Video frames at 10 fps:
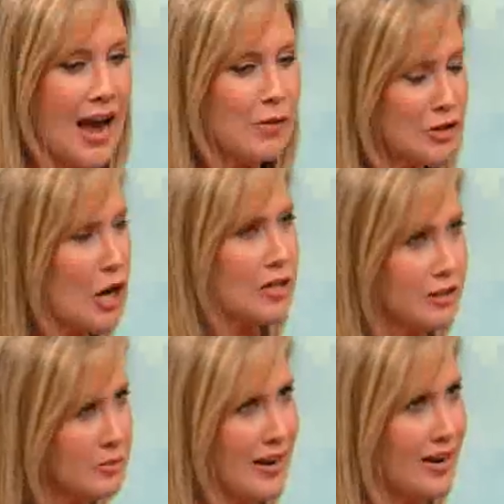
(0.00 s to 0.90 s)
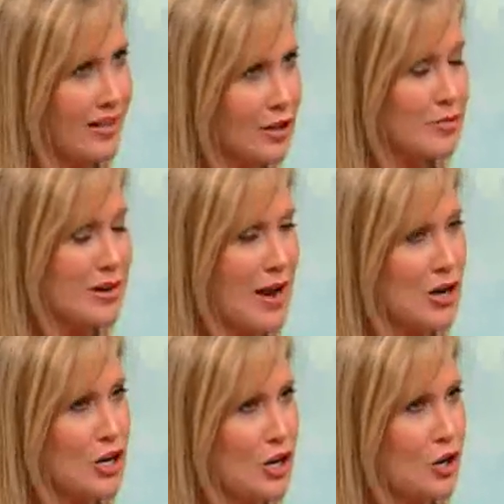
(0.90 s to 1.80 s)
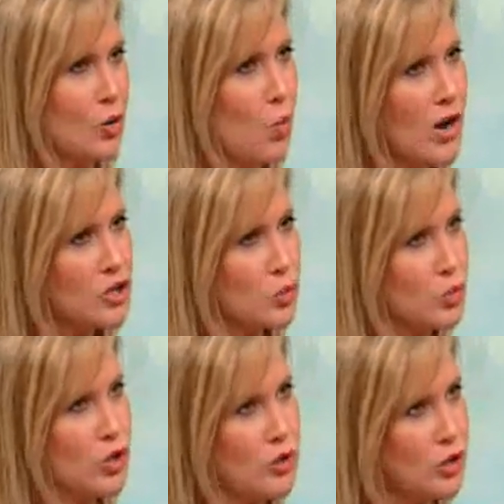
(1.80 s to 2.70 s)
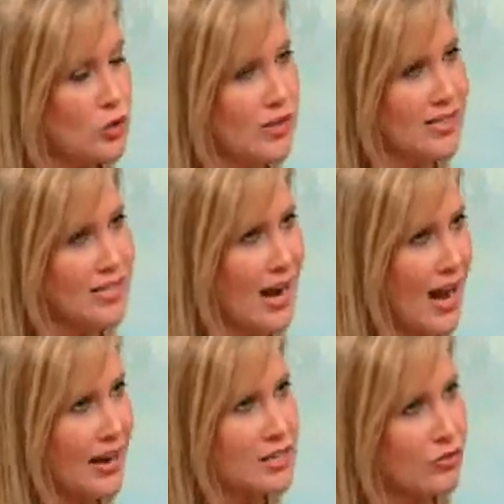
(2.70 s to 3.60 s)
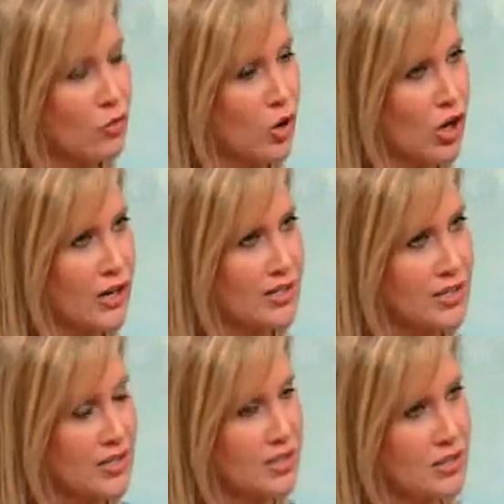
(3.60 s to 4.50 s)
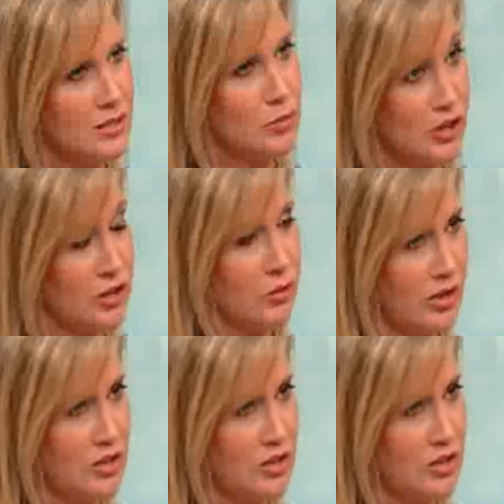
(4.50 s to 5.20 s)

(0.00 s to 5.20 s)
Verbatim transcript: I want to talk a little bit a little bit about you. What drew you to this kind of work and to this particular